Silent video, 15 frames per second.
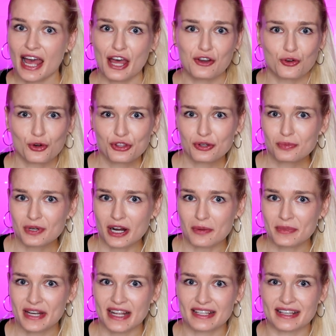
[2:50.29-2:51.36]
and Northrop
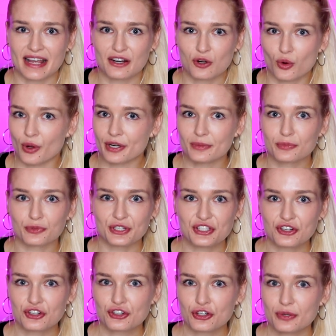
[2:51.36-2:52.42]
Grumman has had a quantum
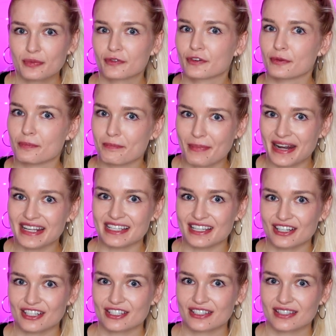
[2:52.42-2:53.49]
research group for
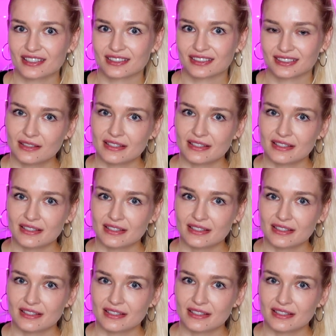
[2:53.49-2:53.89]
many years.